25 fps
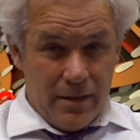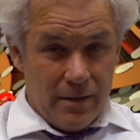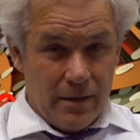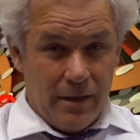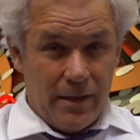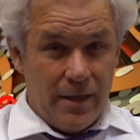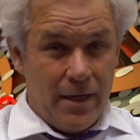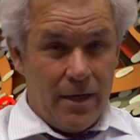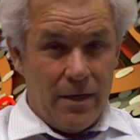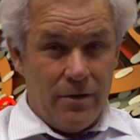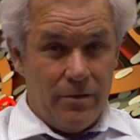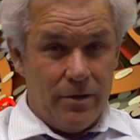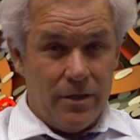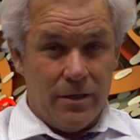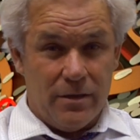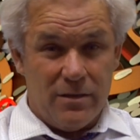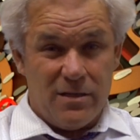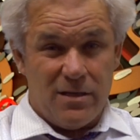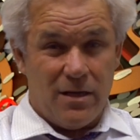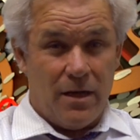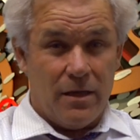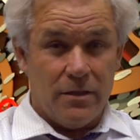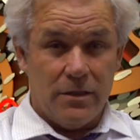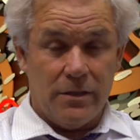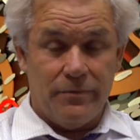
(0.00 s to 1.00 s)
little area,
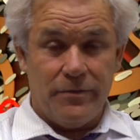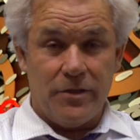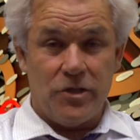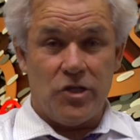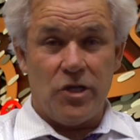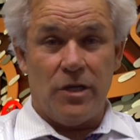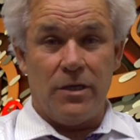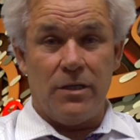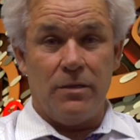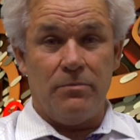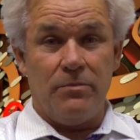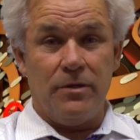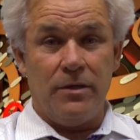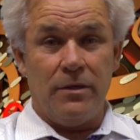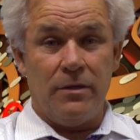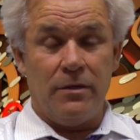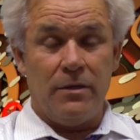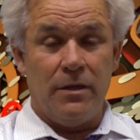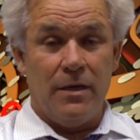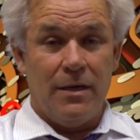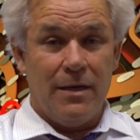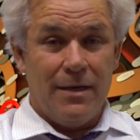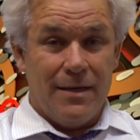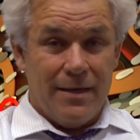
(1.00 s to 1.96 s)
size of a jelly bean.